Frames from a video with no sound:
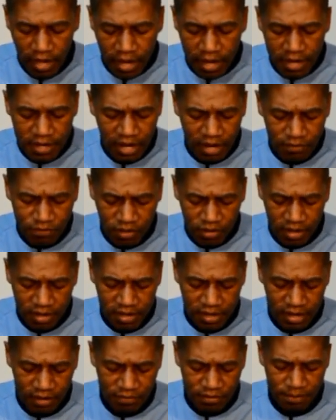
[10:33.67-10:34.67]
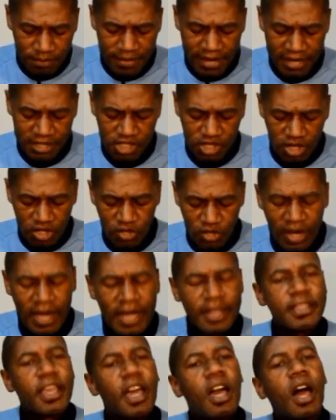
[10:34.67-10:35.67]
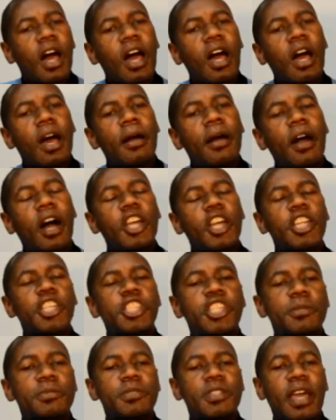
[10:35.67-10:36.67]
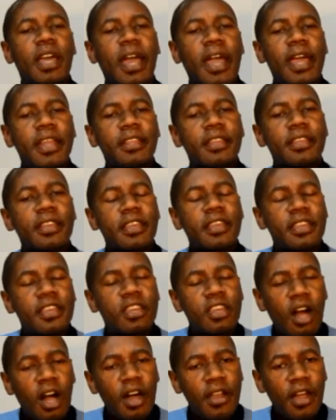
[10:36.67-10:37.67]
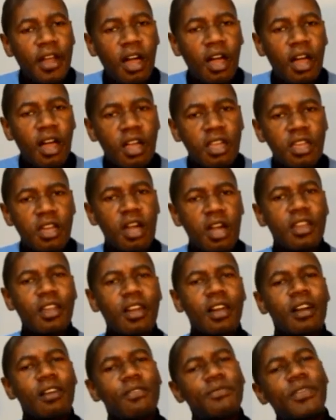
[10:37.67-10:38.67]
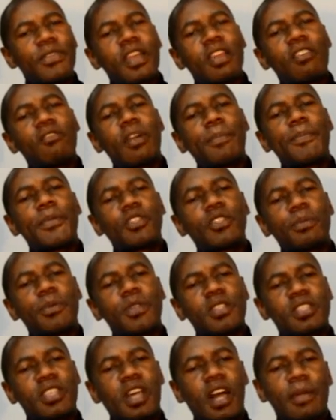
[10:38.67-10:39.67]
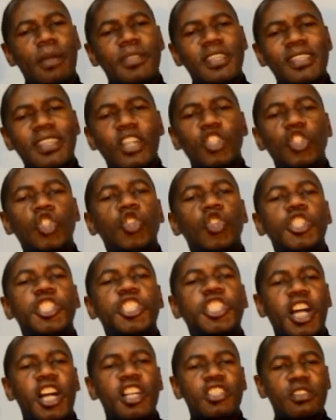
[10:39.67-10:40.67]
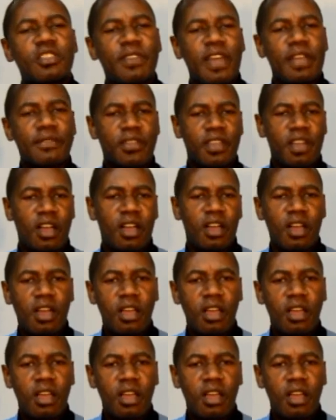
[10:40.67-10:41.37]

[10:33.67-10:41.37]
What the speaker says: In another match, you had Egypt and Ghana. Ghana are very reputable times. These are two giants of Africa.